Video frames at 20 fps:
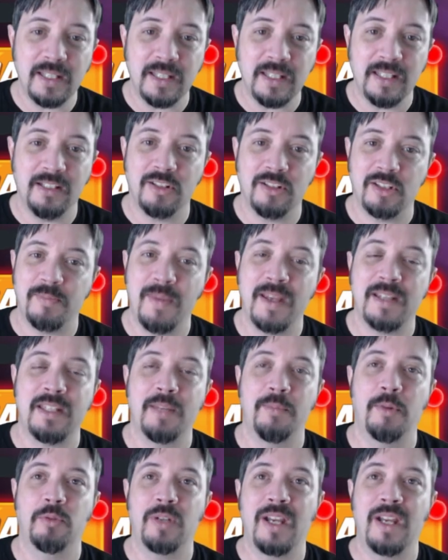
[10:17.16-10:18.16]
and just makes
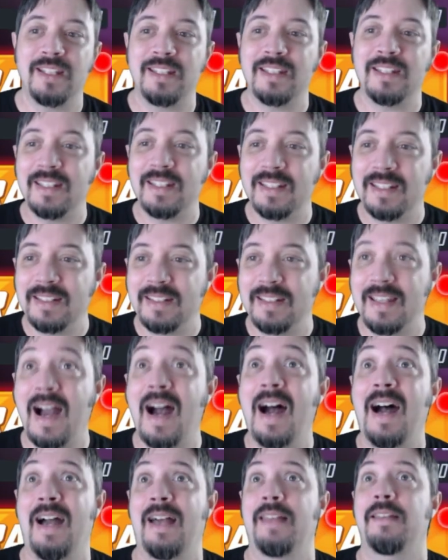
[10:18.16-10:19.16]
him a raid
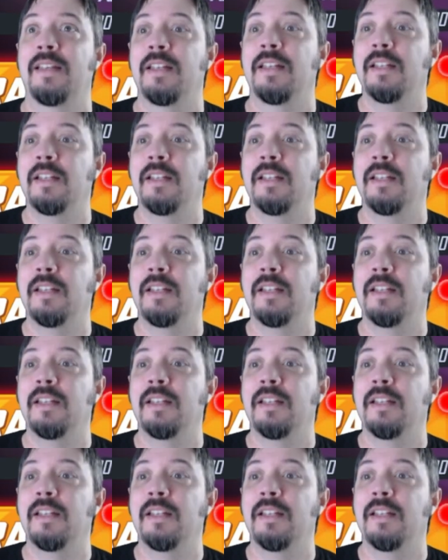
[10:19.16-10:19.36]
god.